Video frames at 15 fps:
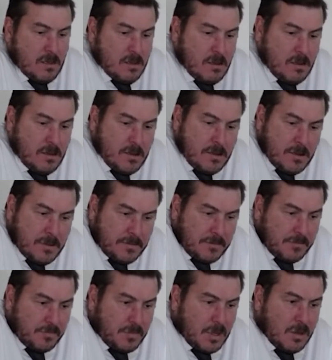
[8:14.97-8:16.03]

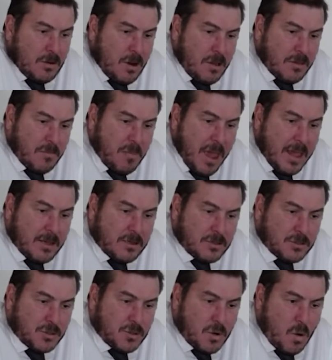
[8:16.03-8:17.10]
The
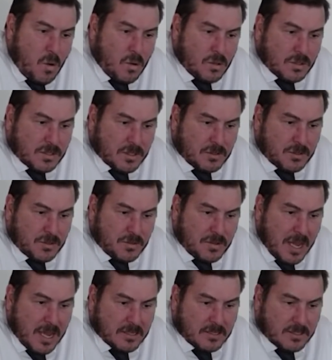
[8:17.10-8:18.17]
bankers who caused the
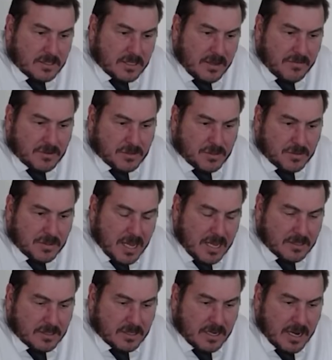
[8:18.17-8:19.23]
2007,
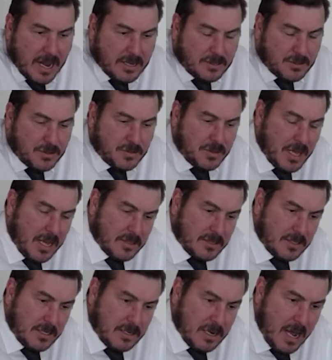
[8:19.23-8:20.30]
2008,
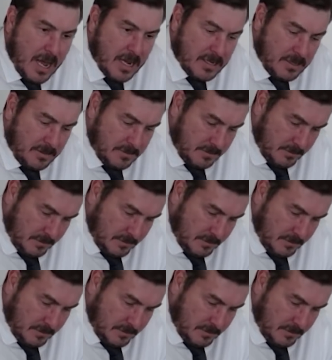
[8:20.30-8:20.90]
2009